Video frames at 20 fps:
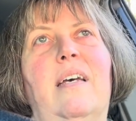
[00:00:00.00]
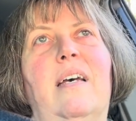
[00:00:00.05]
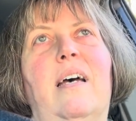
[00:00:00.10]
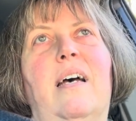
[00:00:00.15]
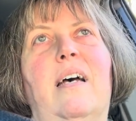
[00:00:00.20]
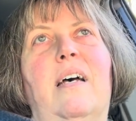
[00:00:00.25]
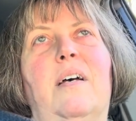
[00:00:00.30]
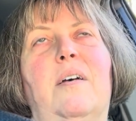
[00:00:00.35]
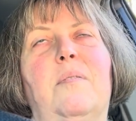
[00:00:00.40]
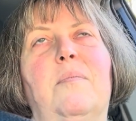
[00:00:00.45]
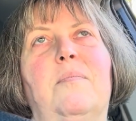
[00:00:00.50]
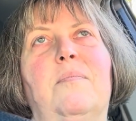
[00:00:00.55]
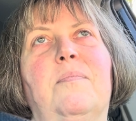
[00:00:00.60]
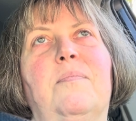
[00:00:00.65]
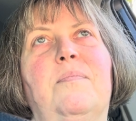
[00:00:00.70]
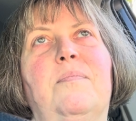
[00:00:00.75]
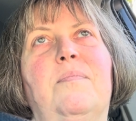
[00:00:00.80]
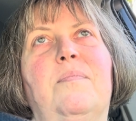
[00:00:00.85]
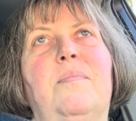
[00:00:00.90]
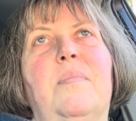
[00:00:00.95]
It
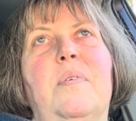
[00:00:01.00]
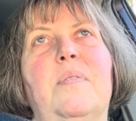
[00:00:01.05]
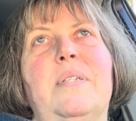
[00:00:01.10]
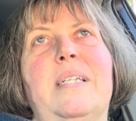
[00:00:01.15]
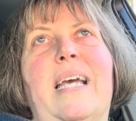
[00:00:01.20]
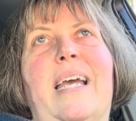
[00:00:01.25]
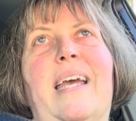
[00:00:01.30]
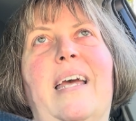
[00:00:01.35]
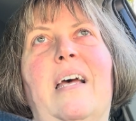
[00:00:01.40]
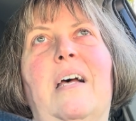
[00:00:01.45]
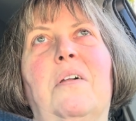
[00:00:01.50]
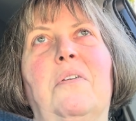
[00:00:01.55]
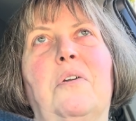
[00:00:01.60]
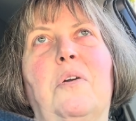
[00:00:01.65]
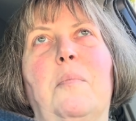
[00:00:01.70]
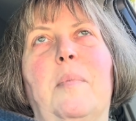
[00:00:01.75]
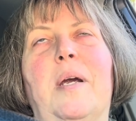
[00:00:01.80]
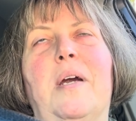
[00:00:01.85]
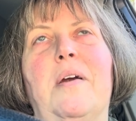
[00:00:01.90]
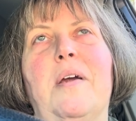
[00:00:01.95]
was like an
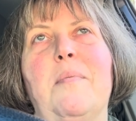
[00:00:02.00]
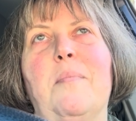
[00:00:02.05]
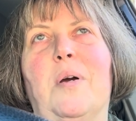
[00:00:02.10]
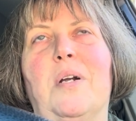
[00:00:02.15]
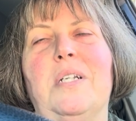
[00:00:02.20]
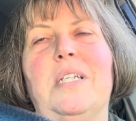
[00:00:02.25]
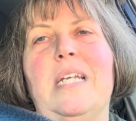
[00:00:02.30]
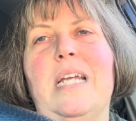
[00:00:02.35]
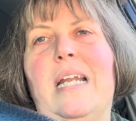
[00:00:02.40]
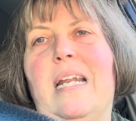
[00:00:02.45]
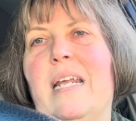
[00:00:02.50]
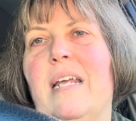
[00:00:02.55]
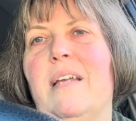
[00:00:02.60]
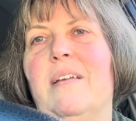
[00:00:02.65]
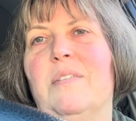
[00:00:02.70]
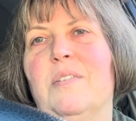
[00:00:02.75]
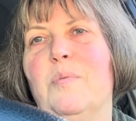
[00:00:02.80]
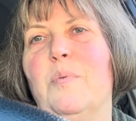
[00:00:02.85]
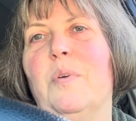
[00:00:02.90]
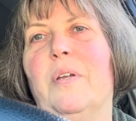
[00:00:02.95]
elderberry martini. It
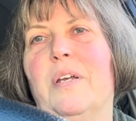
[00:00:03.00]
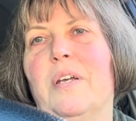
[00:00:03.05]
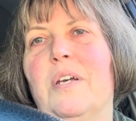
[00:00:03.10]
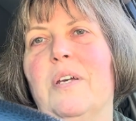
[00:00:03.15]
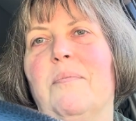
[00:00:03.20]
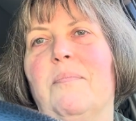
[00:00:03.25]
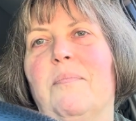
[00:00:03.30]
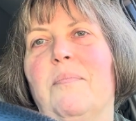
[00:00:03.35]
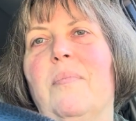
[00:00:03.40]
was really good.